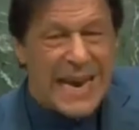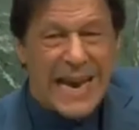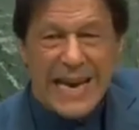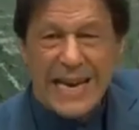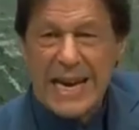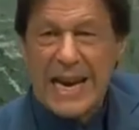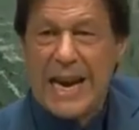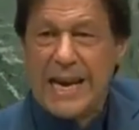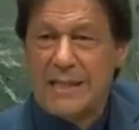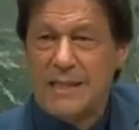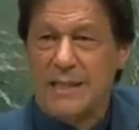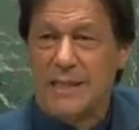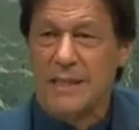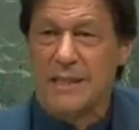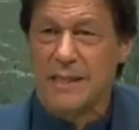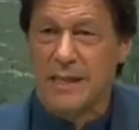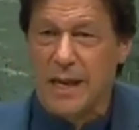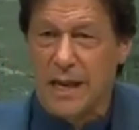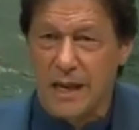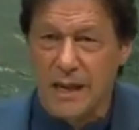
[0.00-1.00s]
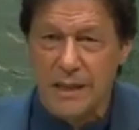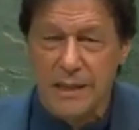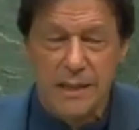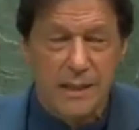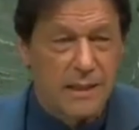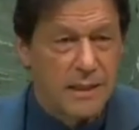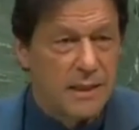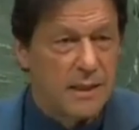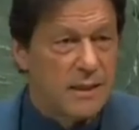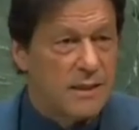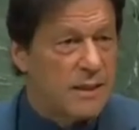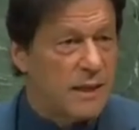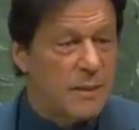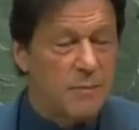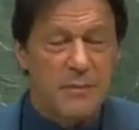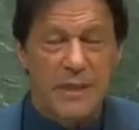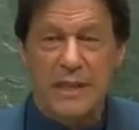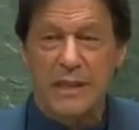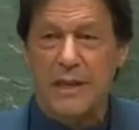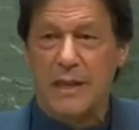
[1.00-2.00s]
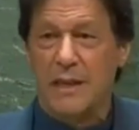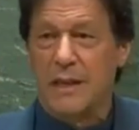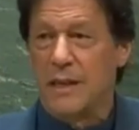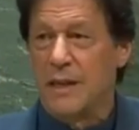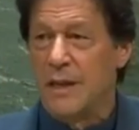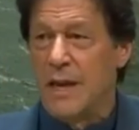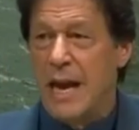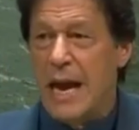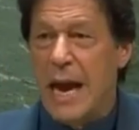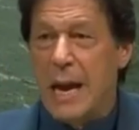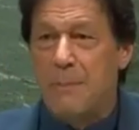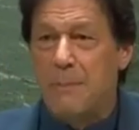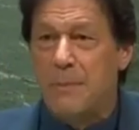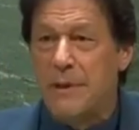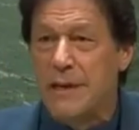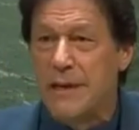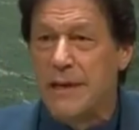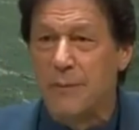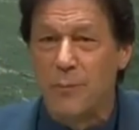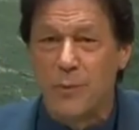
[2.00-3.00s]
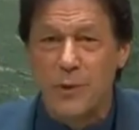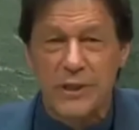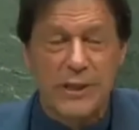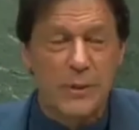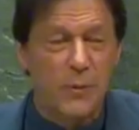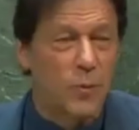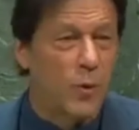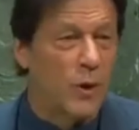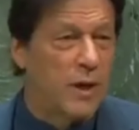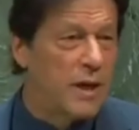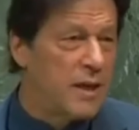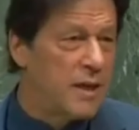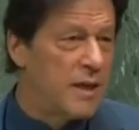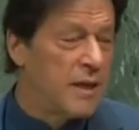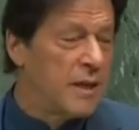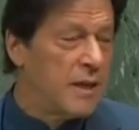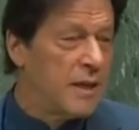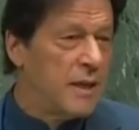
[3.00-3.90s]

And as a result, something happened in a Muslim world